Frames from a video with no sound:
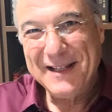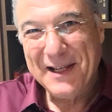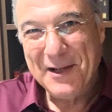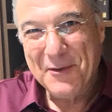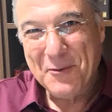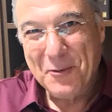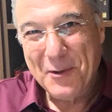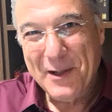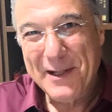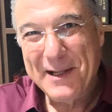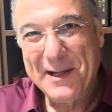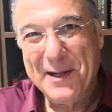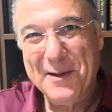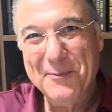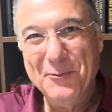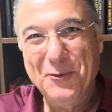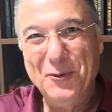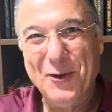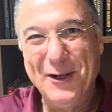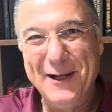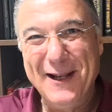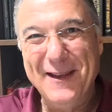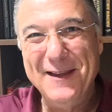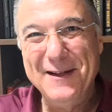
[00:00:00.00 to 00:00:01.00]
and welcome
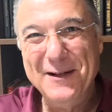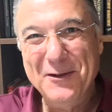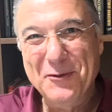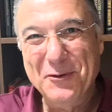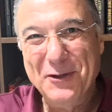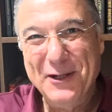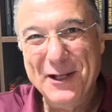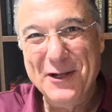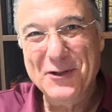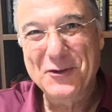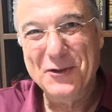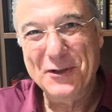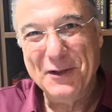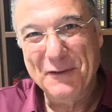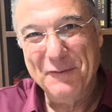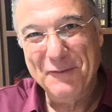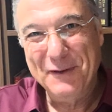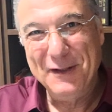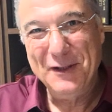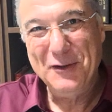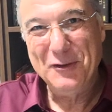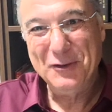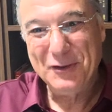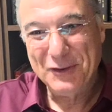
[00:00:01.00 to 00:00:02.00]
to another educational
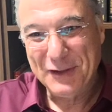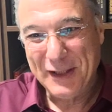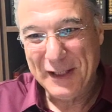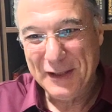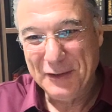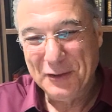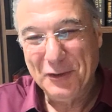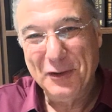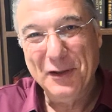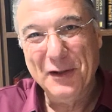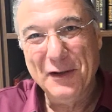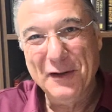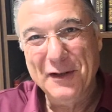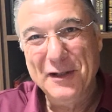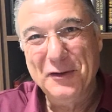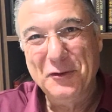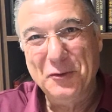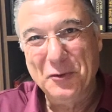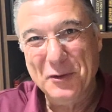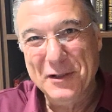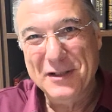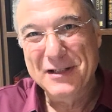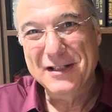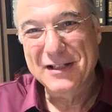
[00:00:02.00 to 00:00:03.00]
video titled the
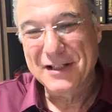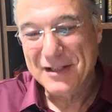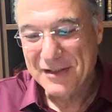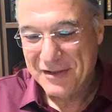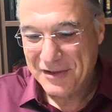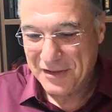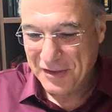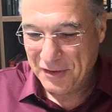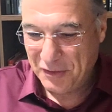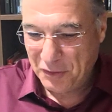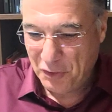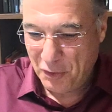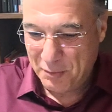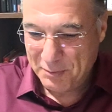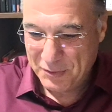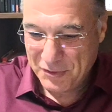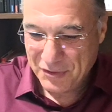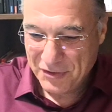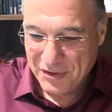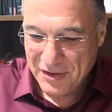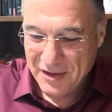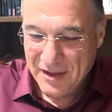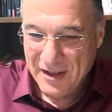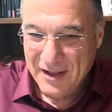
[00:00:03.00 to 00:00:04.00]
Tweezers
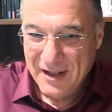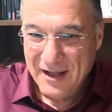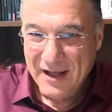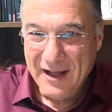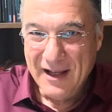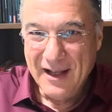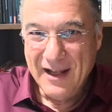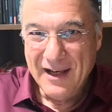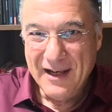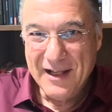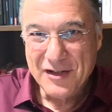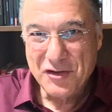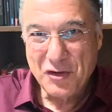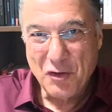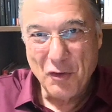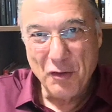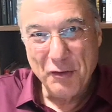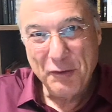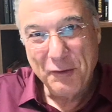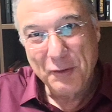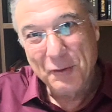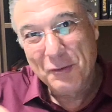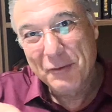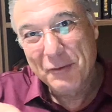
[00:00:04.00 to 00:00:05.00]
Tops. Let's go through